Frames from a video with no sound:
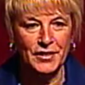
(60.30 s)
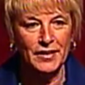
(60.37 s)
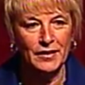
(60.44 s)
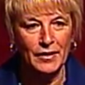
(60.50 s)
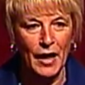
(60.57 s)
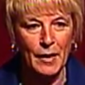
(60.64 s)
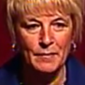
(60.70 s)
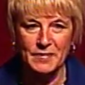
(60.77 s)

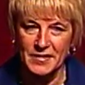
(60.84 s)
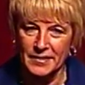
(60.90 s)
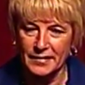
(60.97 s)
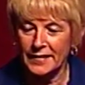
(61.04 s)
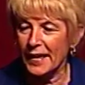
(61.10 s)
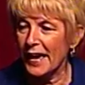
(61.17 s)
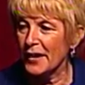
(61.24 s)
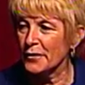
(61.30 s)
climbed the
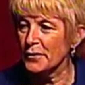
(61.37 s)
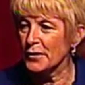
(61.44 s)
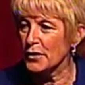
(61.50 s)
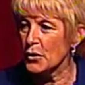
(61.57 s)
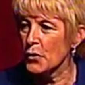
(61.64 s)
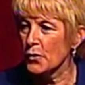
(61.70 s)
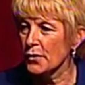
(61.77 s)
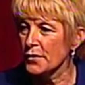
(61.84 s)
ladder at
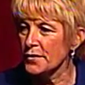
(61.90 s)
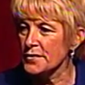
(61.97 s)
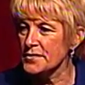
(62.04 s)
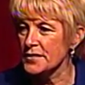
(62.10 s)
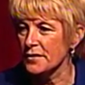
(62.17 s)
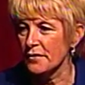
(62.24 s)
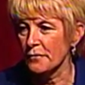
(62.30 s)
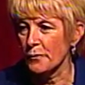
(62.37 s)

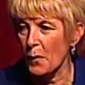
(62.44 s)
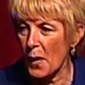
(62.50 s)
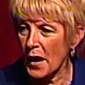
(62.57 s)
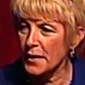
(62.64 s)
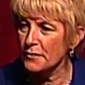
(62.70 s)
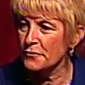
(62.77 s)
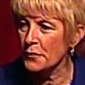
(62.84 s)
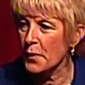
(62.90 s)
Coors in a
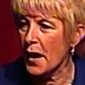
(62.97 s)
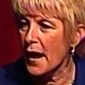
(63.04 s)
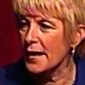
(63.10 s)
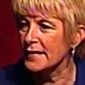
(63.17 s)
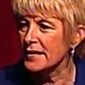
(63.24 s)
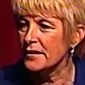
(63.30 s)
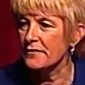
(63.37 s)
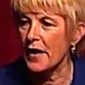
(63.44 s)
wide
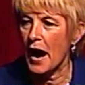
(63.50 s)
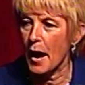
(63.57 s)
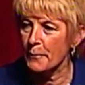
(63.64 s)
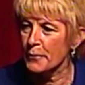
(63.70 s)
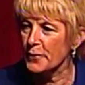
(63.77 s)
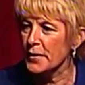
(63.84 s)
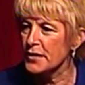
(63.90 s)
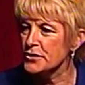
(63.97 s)
variety of
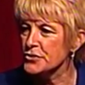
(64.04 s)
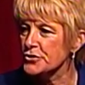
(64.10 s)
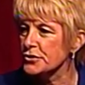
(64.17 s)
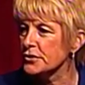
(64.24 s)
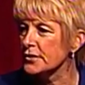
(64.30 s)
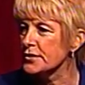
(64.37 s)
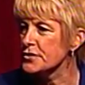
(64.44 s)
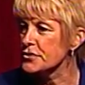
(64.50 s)

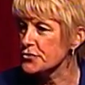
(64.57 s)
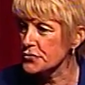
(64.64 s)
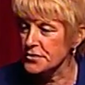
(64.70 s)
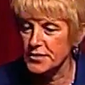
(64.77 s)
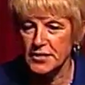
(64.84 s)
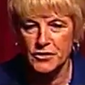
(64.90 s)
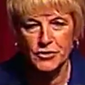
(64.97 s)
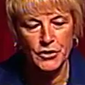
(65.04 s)
operational and
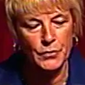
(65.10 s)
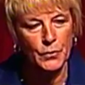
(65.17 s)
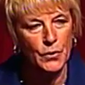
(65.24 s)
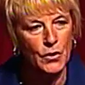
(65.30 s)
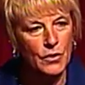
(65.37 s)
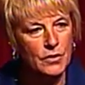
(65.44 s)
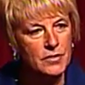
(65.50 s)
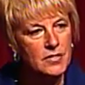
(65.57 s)
strategic
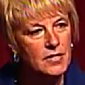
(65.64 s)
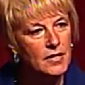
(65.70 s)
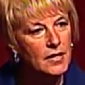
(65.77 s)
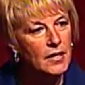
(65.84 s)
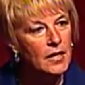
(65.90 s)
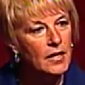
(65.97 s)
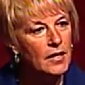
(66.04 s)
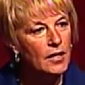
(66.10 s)
roles,
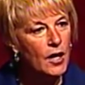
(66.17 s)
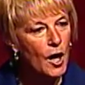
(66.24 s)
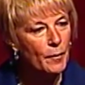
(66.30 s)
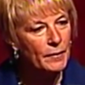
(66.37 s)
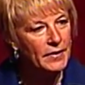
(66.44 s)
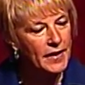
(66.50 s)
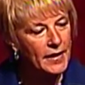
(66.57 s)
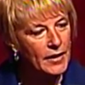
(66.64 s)

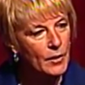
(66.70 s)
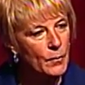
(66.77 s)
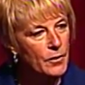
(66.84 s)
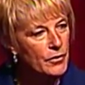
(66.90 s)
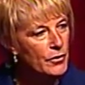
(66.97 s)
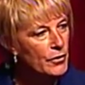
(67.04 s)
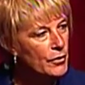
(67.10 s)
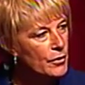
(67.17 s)
culminating
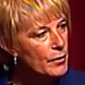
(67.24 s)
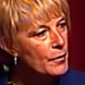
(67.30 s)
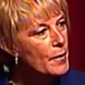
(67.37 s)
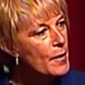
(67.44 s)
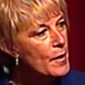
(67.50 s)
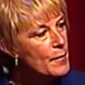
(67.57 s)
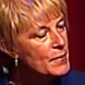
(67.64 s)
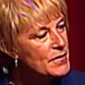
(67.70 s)
with her
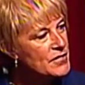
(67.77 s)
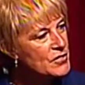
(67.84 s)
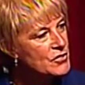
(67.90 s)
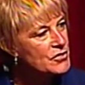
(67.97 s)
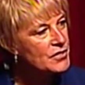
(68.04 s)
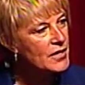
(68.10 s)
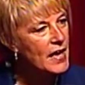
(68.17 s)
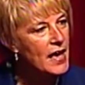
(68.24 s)

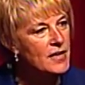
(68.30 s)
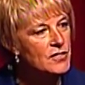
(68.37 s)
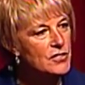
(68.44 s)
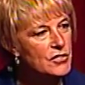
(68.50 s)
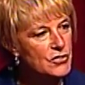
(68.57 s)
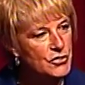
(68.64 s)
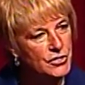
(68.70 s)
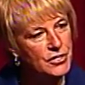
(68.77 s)
position as
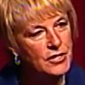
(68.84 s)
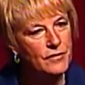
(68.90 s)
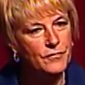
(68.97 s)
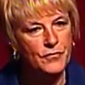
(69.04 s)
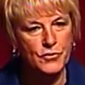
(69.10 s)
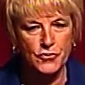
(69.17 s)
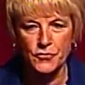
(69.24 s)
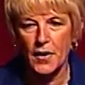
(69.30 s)
the Chief
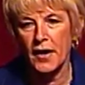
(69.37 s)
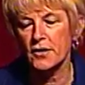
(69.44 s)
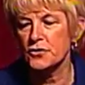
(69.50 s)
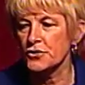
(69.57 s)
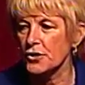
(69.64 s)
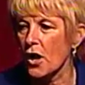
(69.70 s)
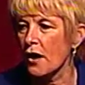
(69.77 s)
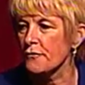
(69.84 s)

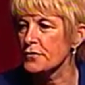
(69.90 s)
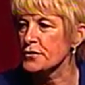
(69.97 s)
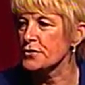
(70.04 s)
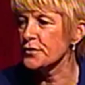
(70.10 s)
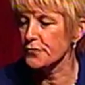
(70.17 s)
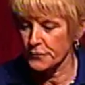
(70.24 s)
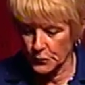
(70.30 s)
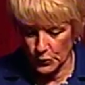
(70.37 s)
Strategy
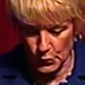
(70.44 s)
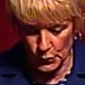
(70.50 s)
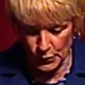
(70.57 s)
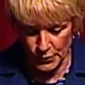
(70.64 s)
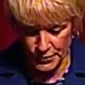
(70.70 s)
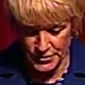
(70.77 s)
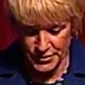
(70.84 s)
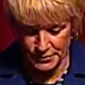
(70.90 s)
Officer for
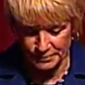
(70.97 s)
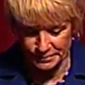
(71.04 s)
Coors.